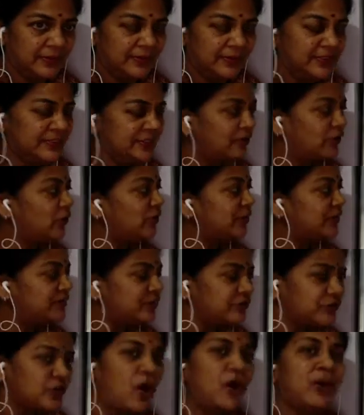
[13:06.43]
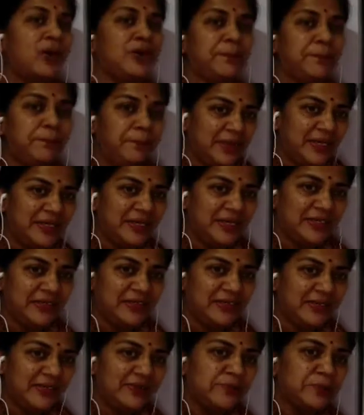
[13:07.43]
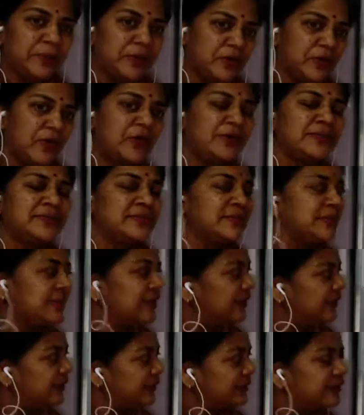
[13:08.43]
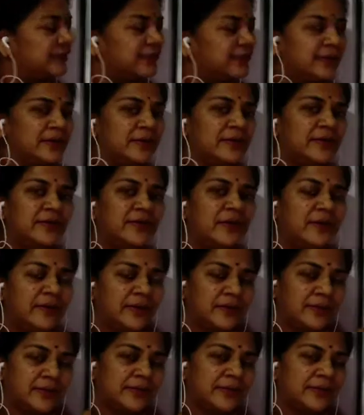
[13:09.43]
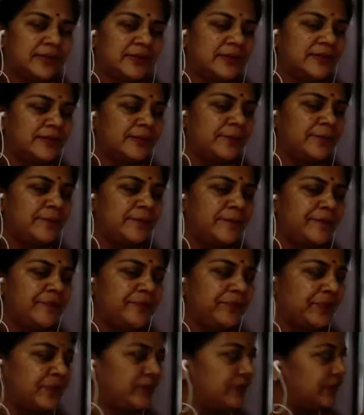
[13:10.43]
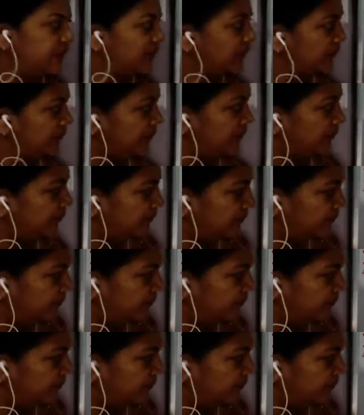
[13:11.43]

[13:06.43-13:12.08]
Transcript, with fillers: These are called as non-parental because the, the, uh,